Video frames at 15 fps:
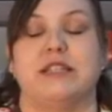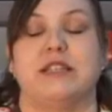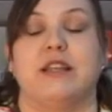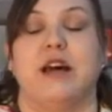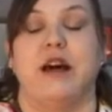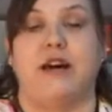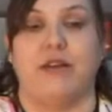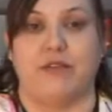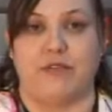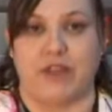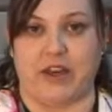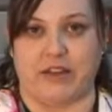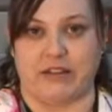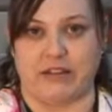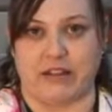love the
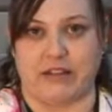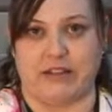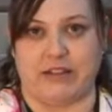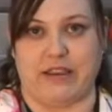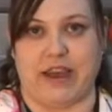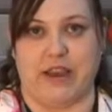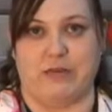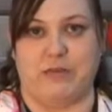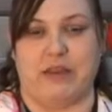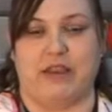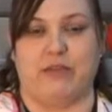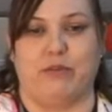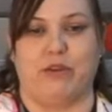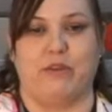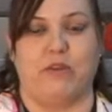Health Science Academy.
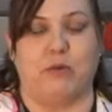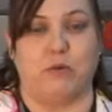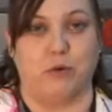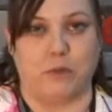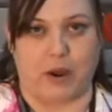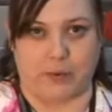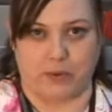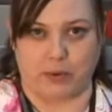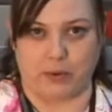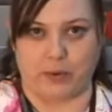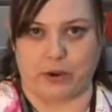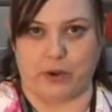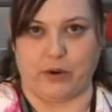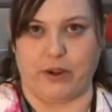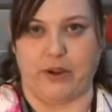It's one of our more popular
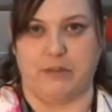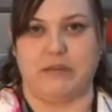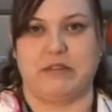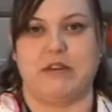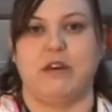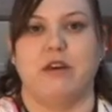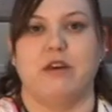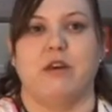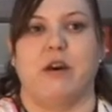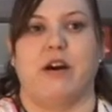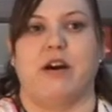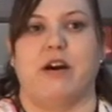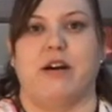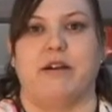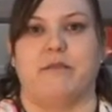programs.
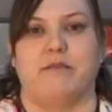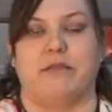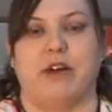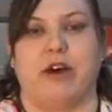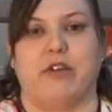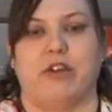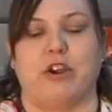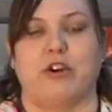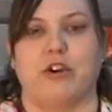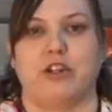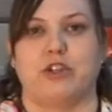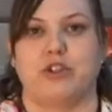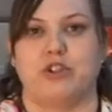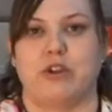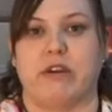Um, the healthcare
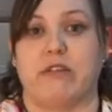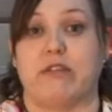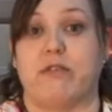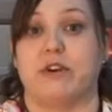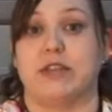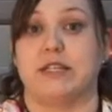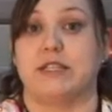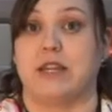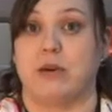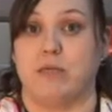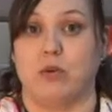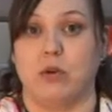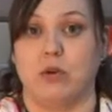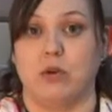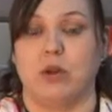industry is very
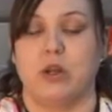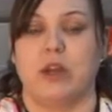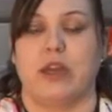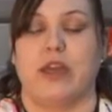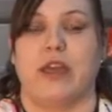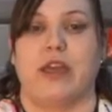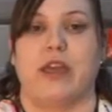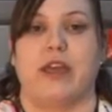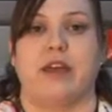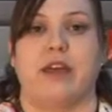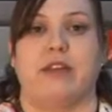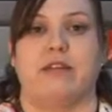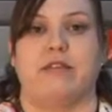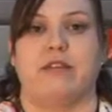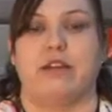stable
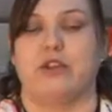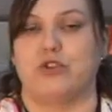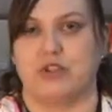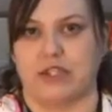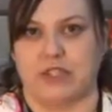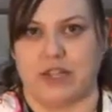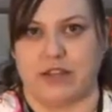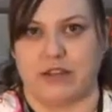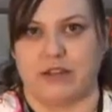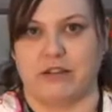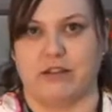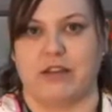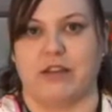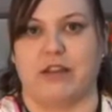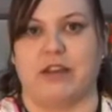and interesting,
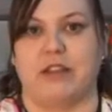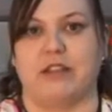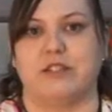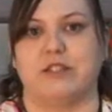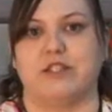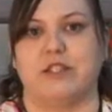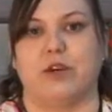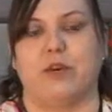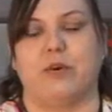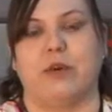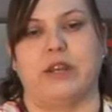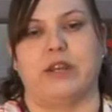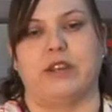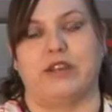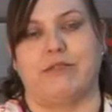and so
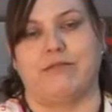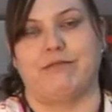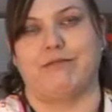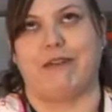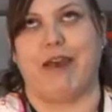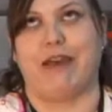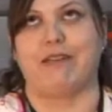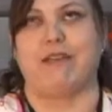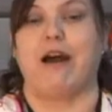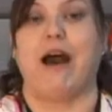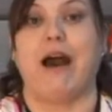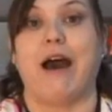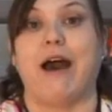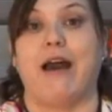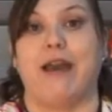it, it has a
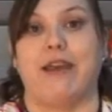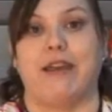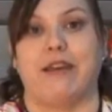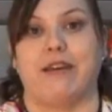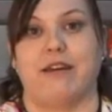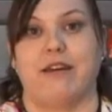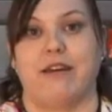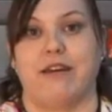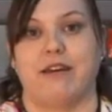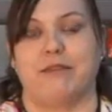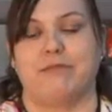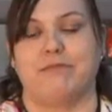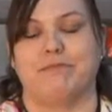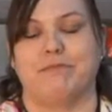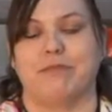high, uh,
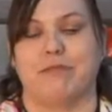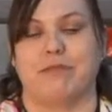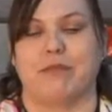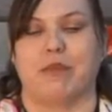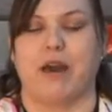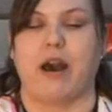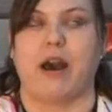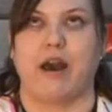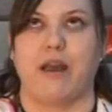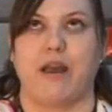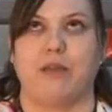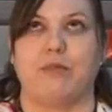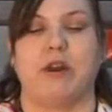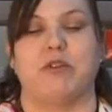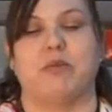
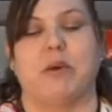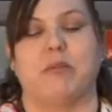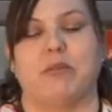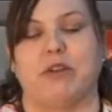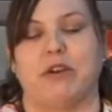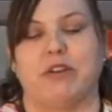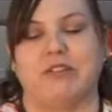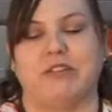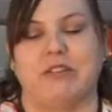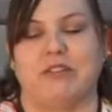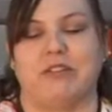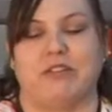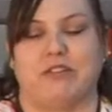high rate of popularity here